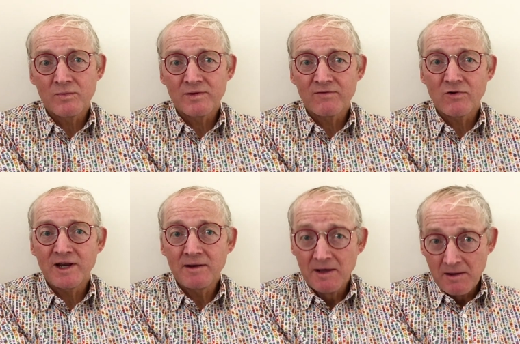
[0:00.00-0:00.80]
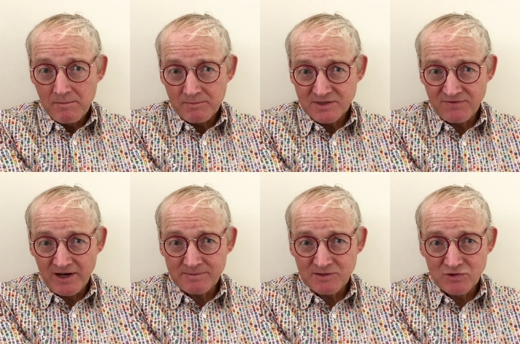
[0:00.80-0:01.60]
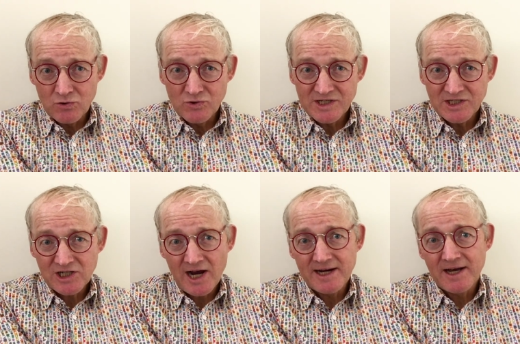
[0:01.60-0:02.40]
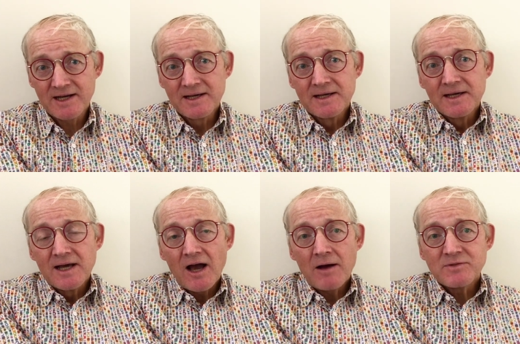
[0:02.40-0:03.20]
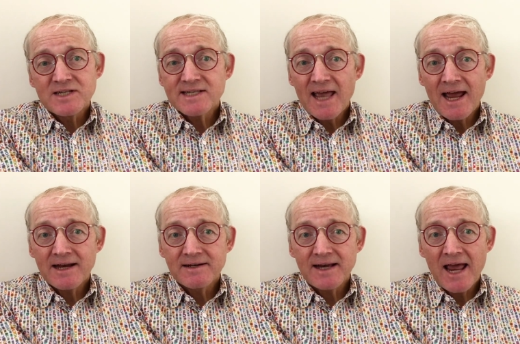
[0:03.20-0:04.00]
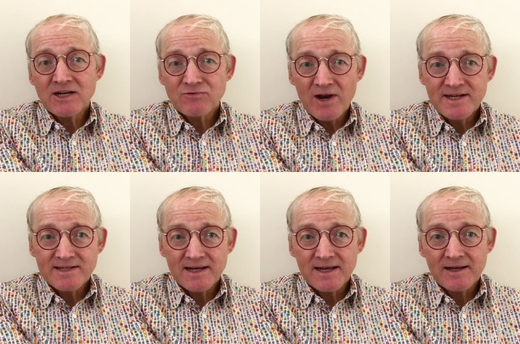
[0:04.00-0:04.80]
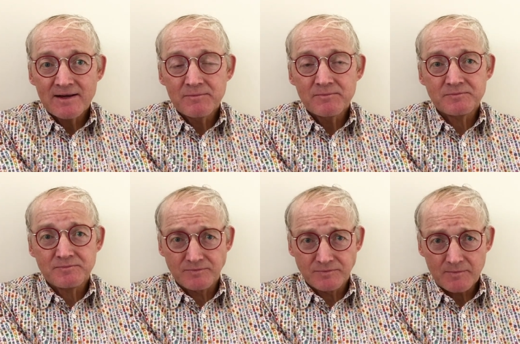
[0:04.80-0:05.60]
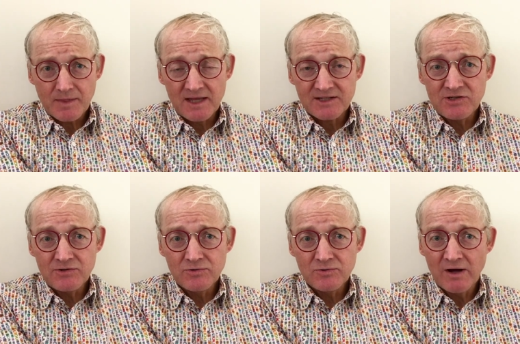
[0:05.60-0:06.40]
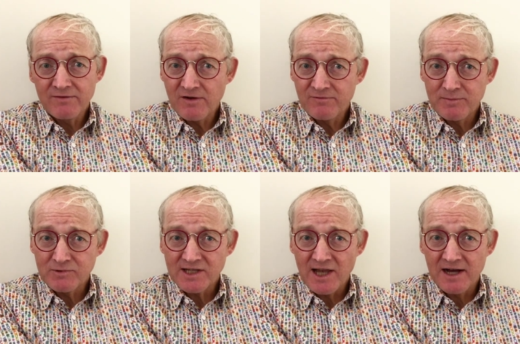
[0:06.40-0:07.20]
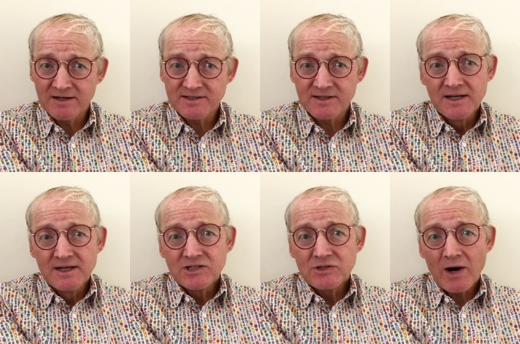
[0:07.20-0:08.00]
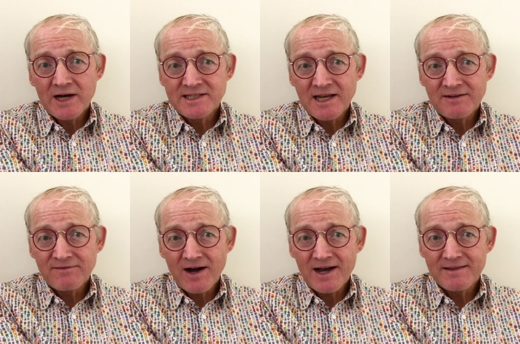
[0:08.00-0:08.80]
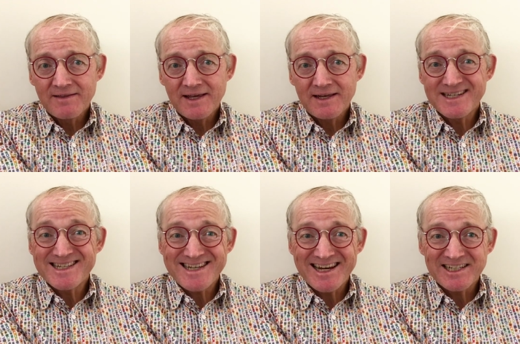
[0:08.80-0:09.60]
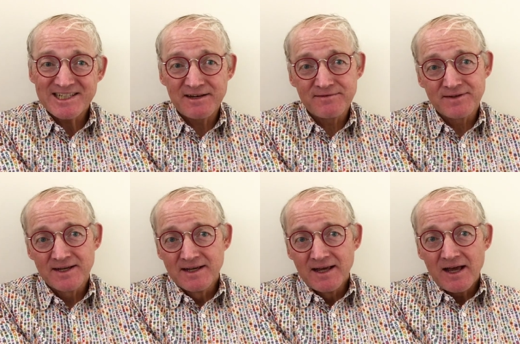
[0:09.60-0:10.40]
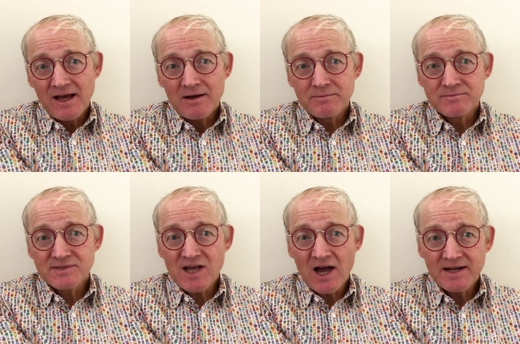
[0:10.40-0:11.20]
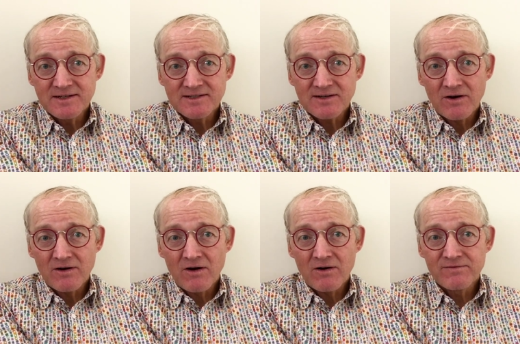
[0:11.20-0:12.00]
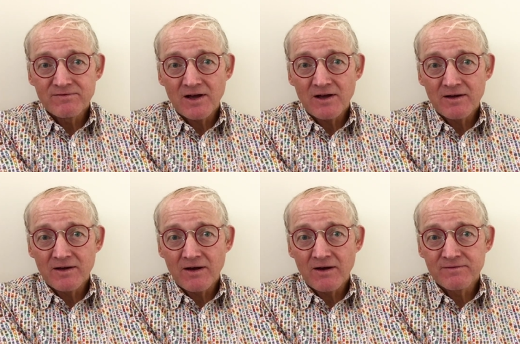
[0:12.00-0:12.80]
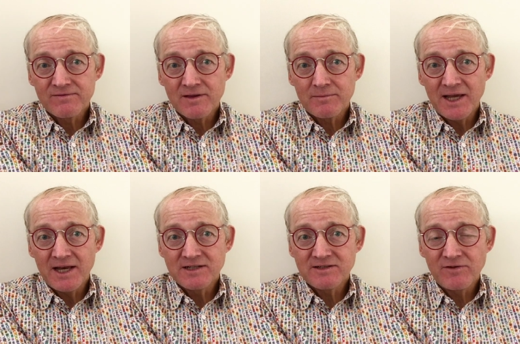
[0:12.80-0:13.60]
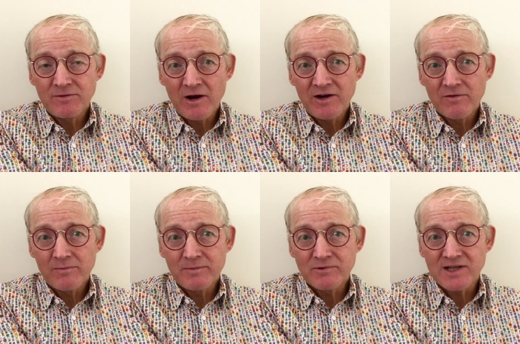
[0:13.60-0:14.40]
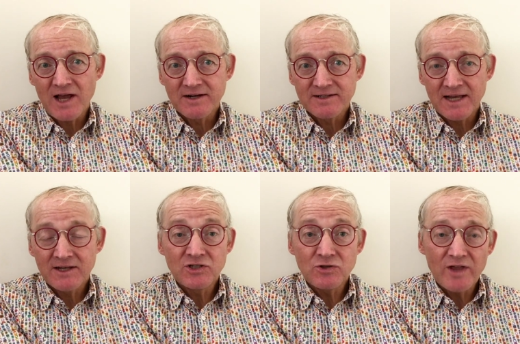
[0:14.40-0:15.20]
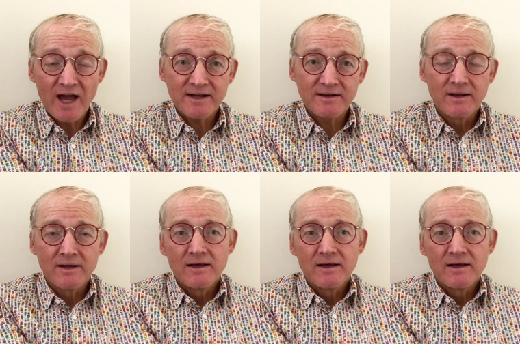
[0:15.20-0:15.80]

they've already developed some tools in China to scan X-rays to of, of people's lungs to identify the distinctive um, signs of, uh, of the beginnings of pneumonia in people's lungs and can do that